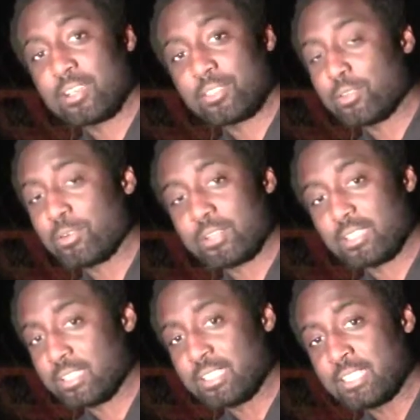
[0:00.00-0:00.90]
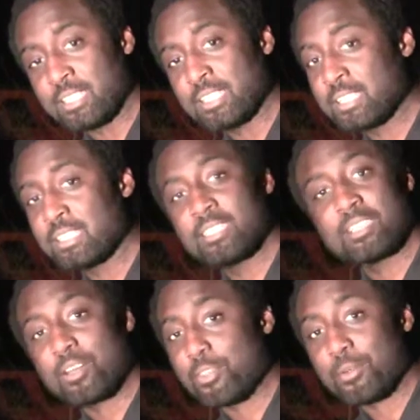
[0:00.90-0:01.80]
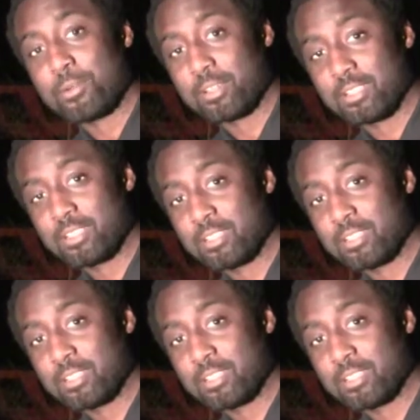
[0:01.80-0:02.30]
Authority, DE Authority.